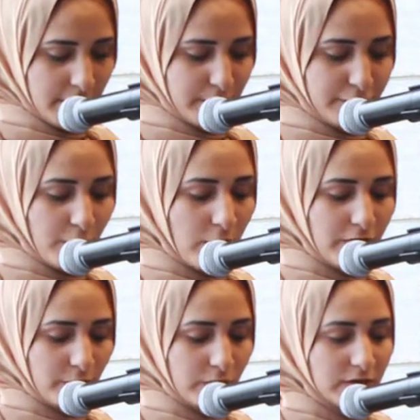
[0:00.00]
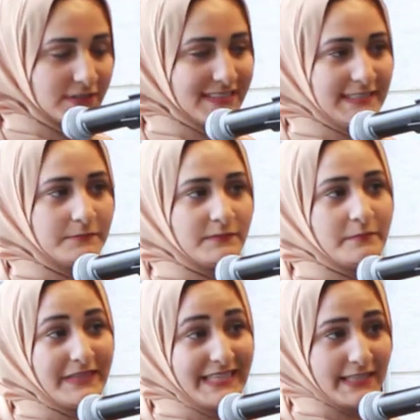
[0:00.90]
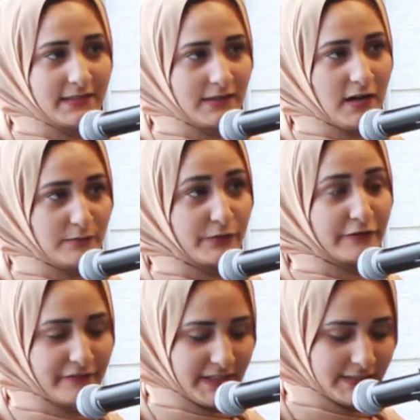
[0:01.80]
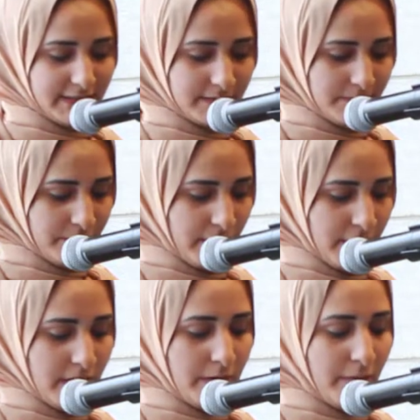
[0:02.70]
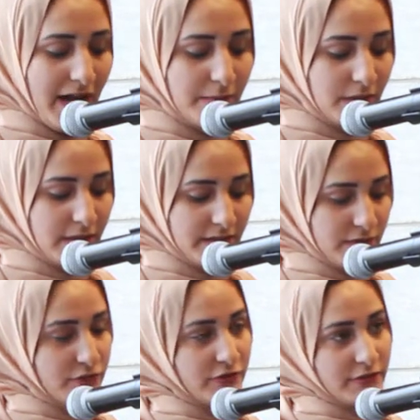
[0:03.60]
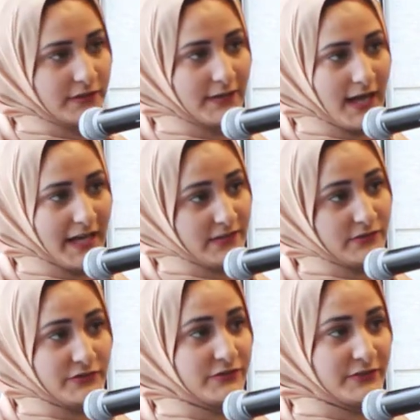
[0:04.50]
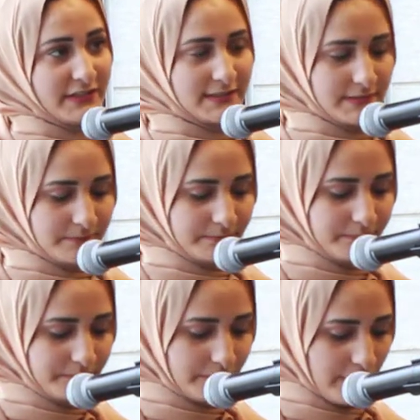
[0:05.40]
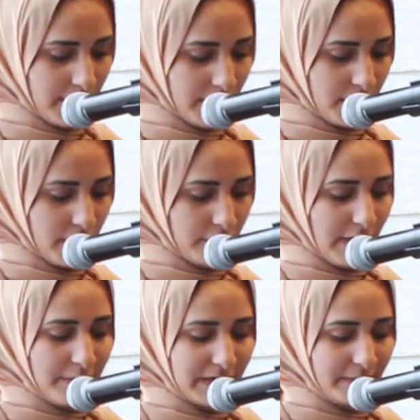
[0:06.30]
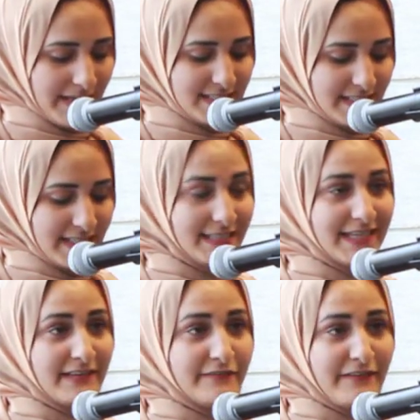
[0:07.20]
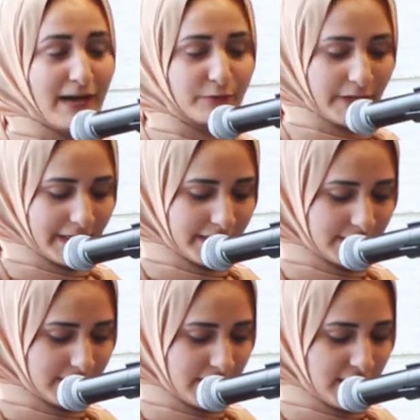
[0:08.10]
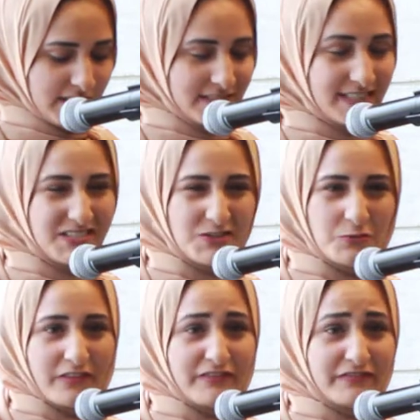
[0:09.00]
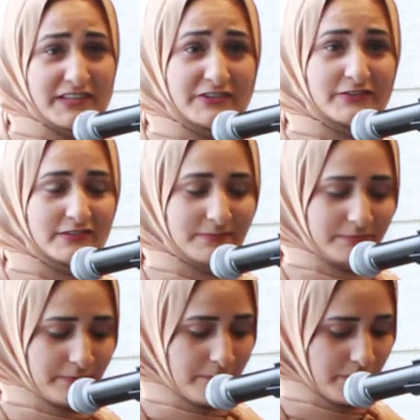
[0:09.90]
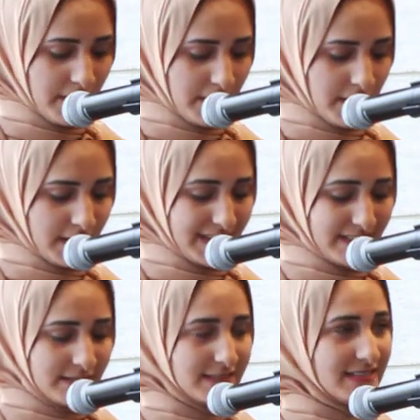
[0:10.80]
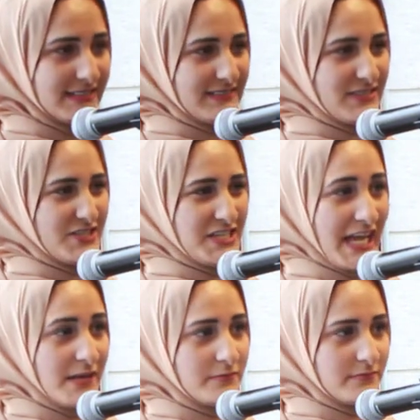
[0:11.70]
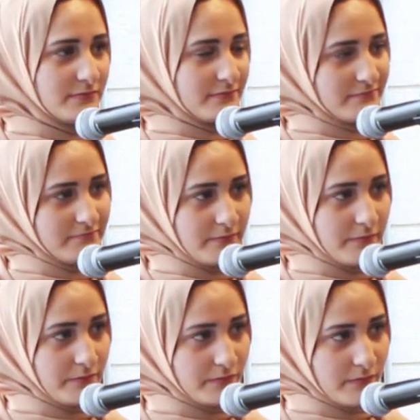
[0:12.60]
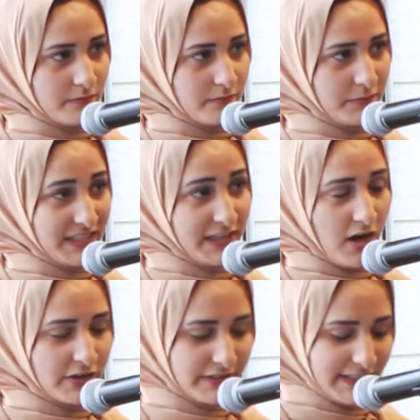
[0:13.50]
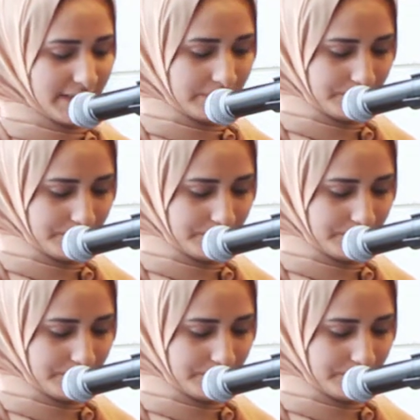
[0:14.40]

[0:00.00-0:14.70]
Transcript: before the world deemed me unperfect. My blood ensured I understood it, wrapping my skin in fabric stitched with fear, guilt, shame, mediocrity.